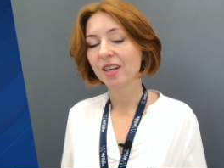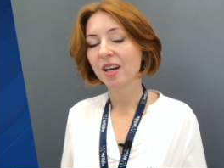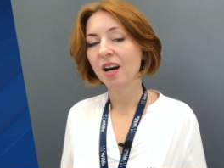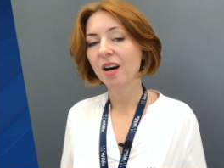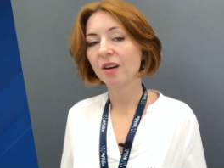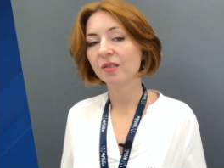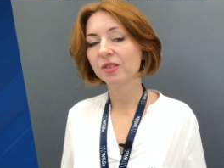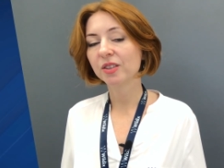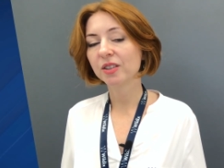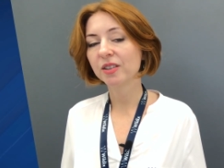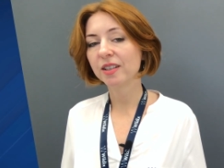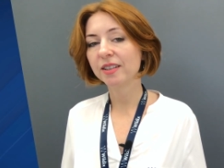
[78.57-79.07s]

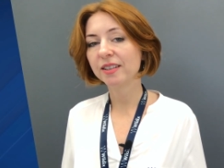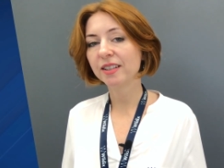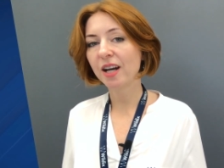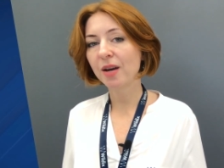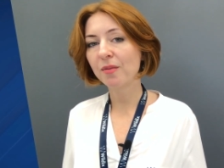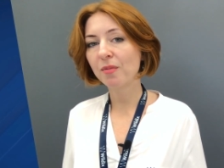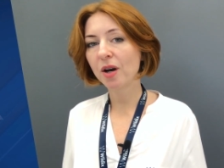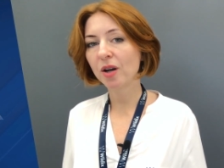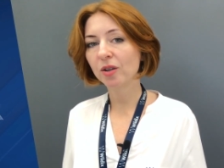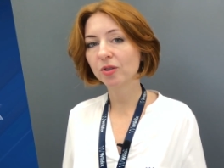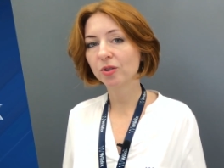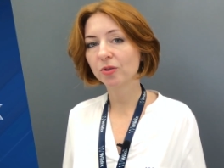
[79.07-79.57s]
after the
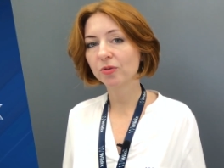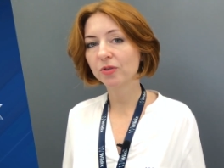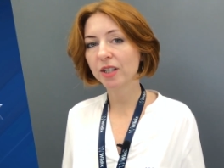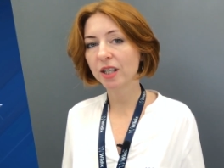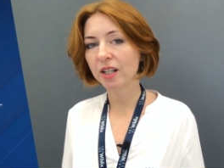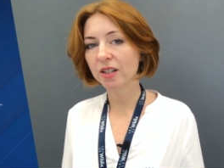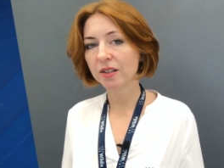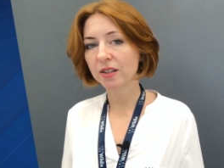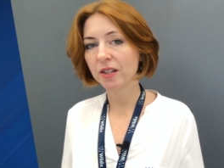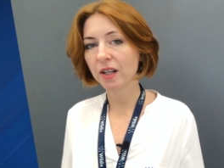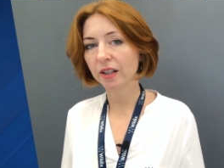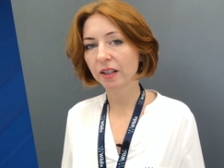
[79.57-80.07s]
timeout of
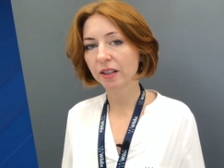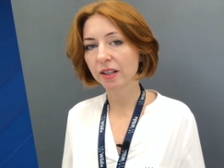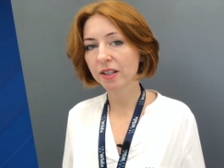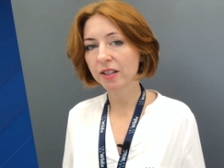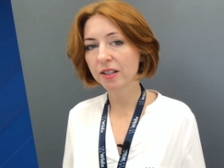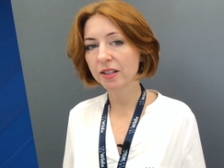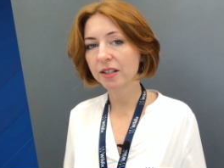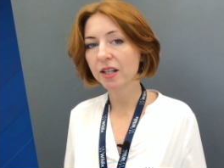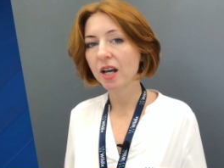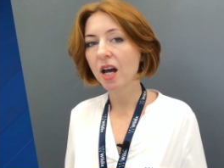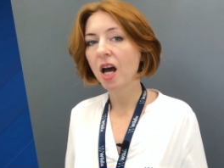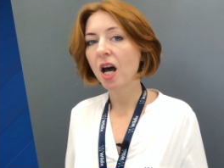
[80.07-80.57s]
10
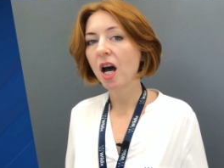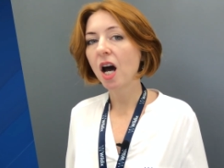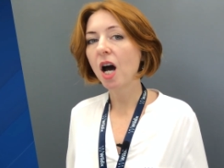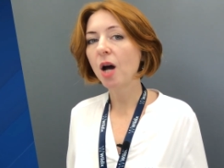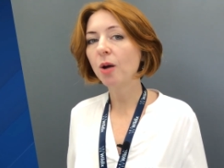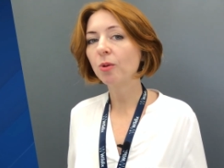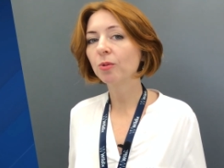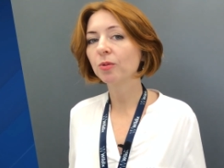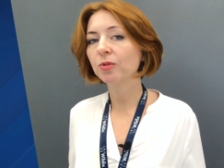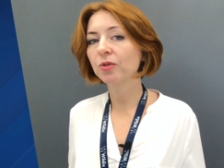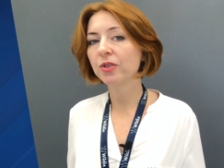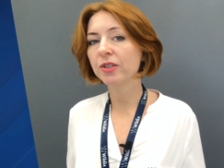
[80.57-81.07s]
seconds, I
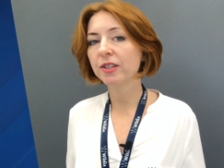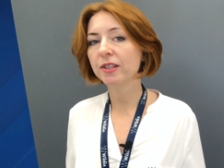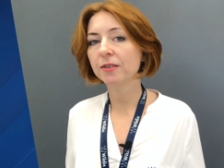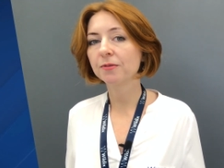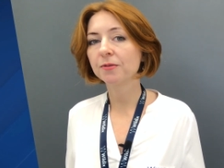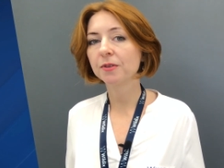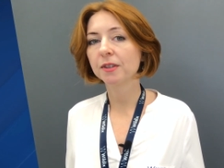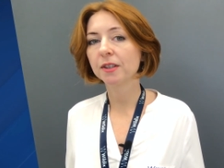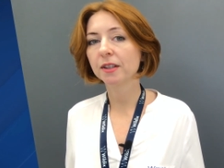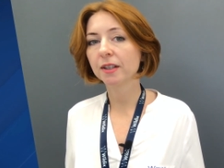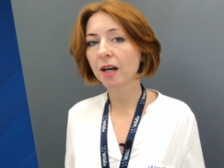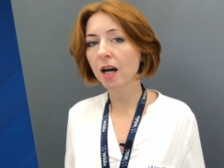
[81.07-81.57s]
will
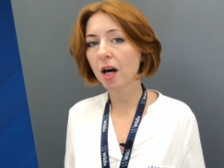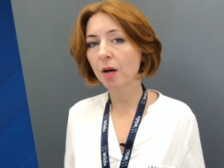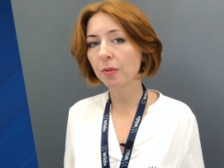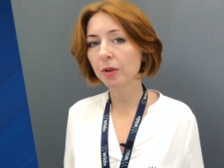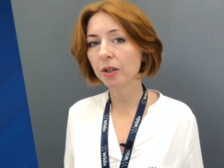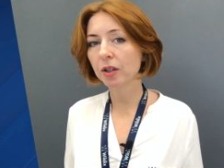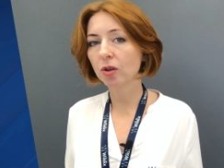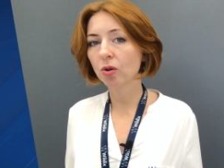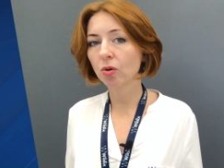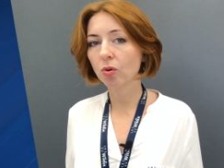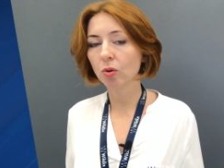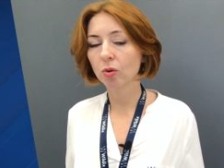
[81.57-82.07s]
receive an
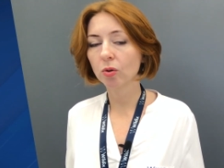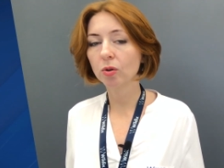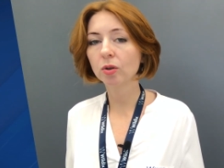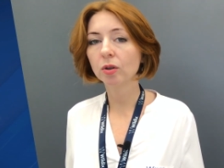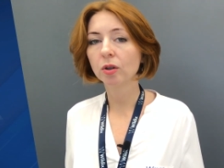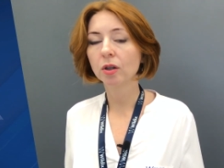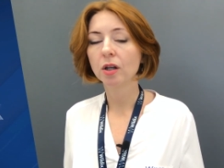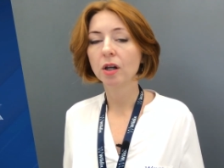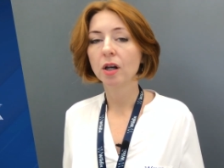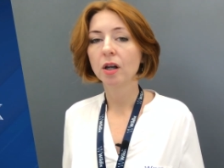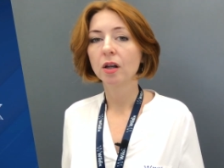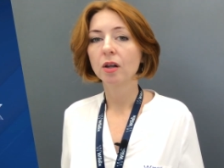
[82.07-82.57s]
incoming
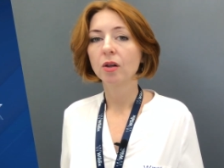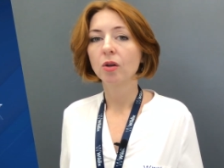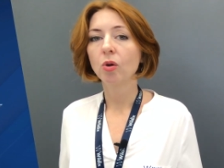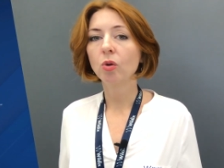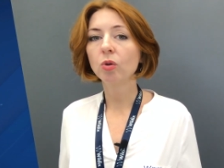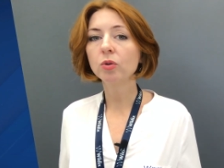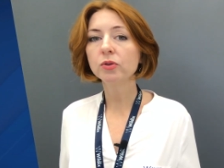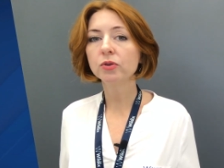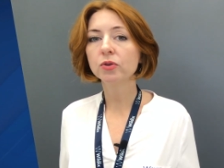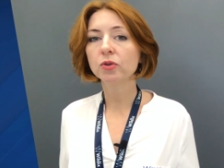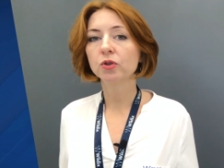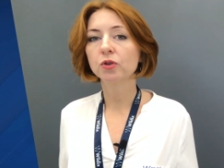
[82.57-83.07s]
call
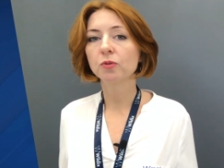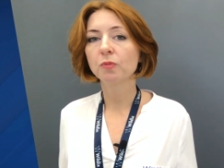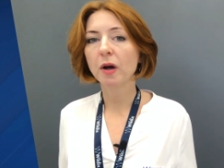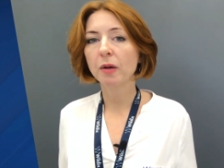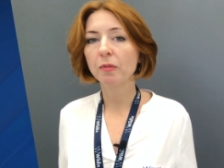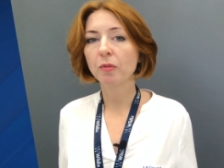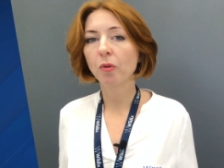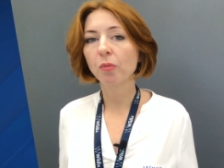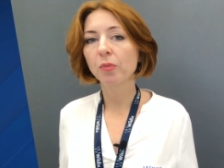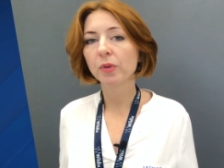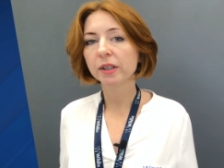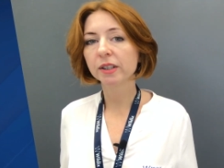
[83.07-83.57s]
also to my
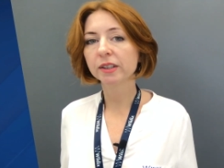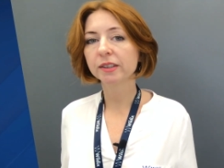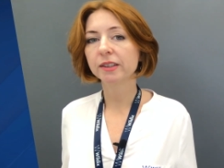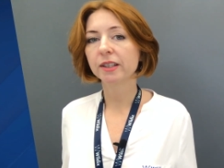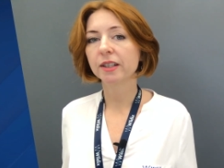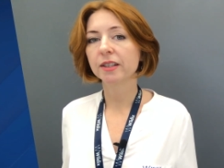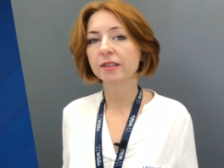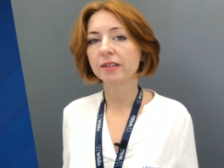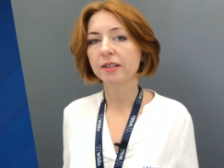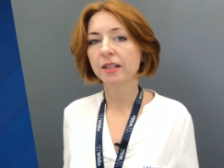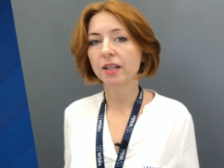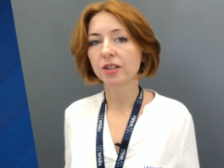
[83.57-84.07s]
mobility
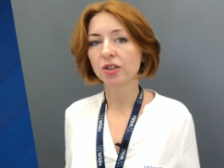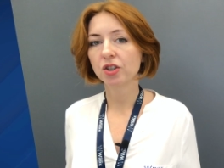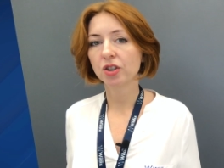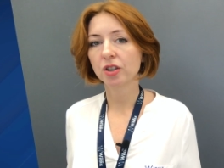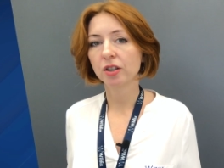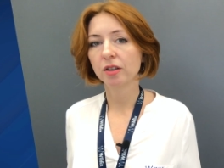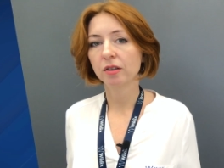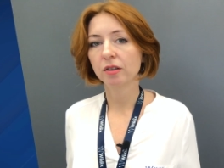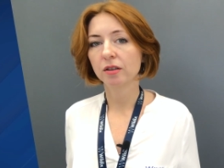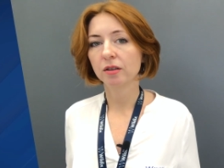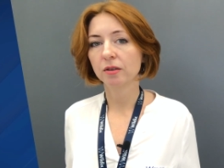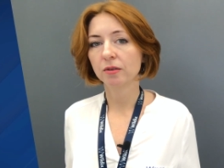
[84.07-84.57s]

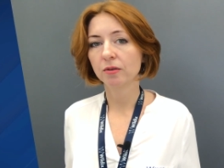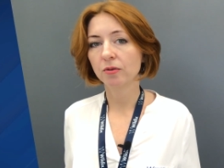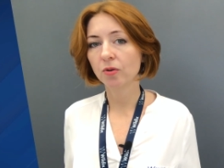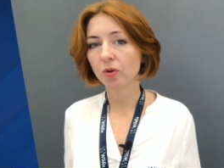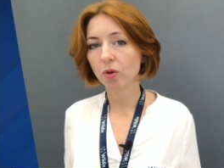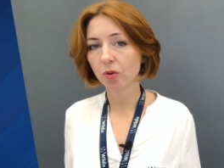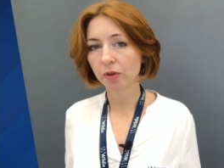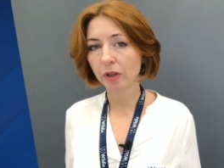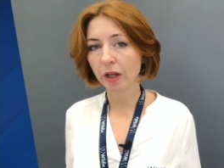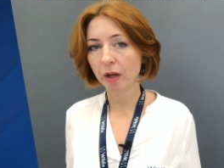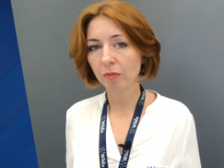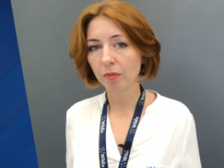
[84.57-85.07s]
extension
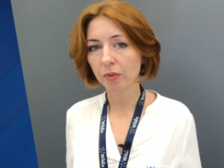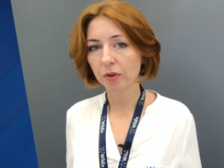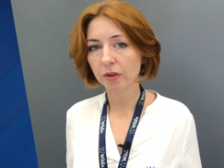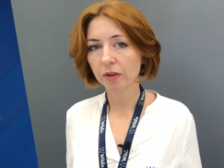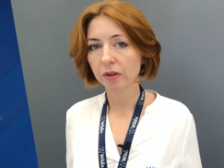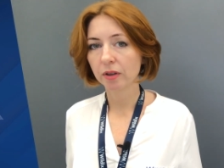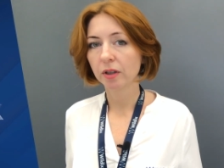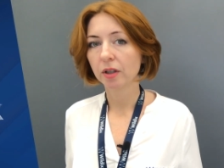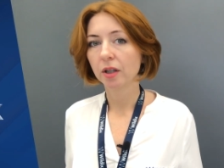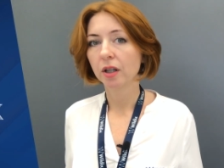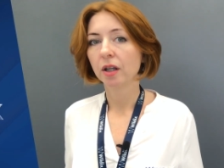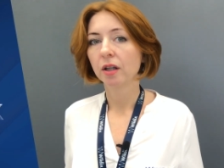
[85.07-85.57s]
phone number,
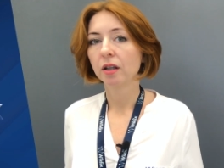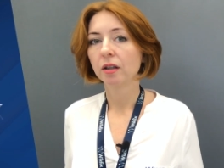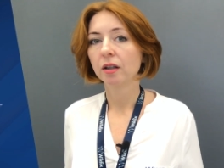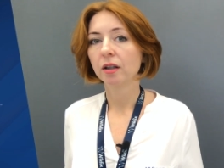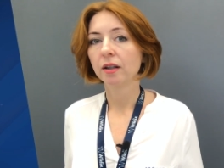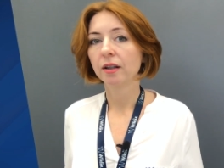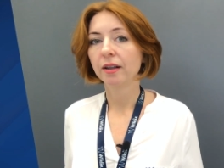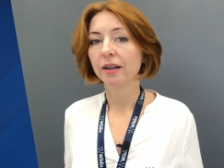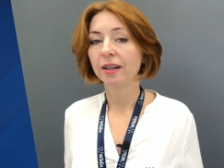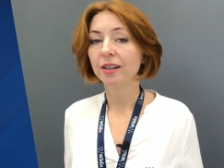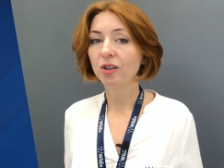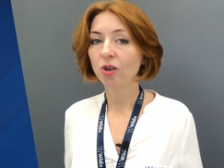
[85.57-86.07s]

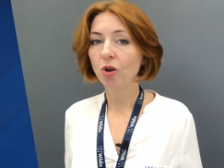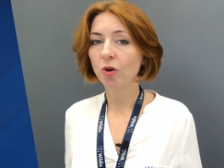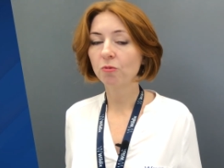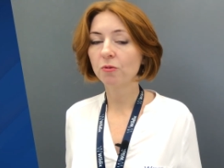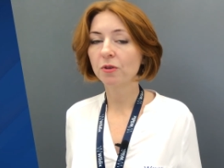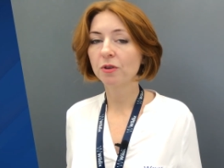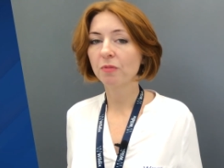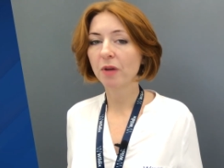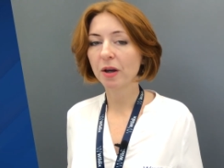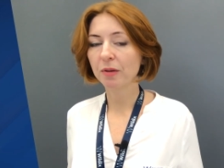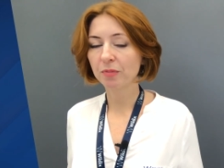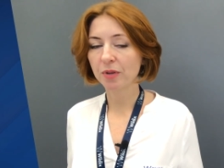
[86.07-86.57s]
along
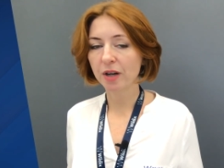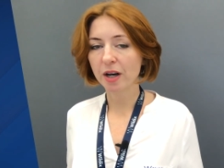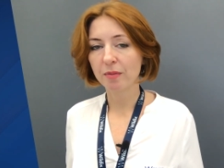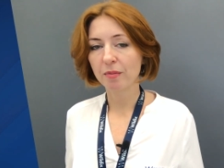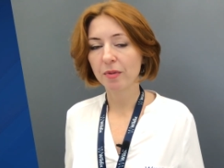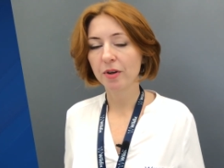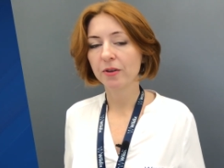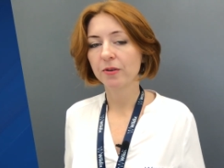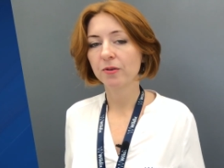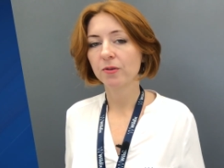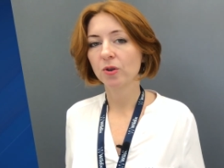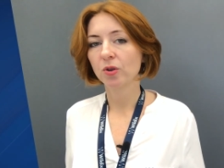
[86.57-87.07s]
with my
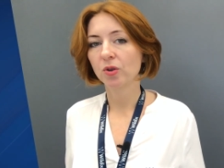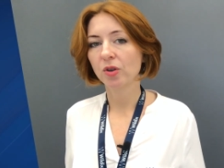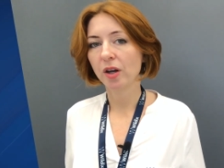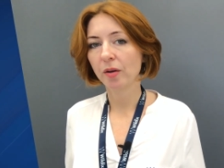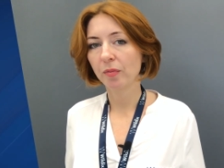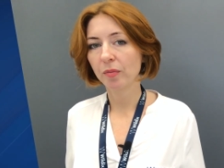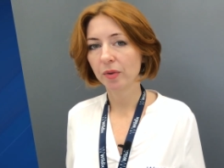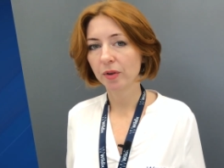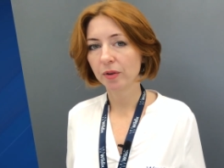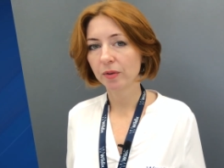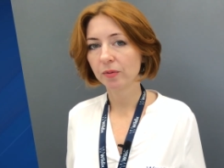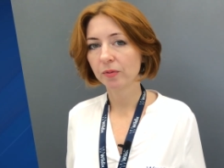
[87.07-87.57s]
primary phone
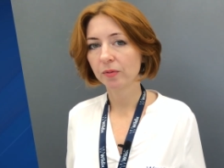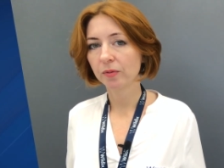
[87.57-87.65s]
number.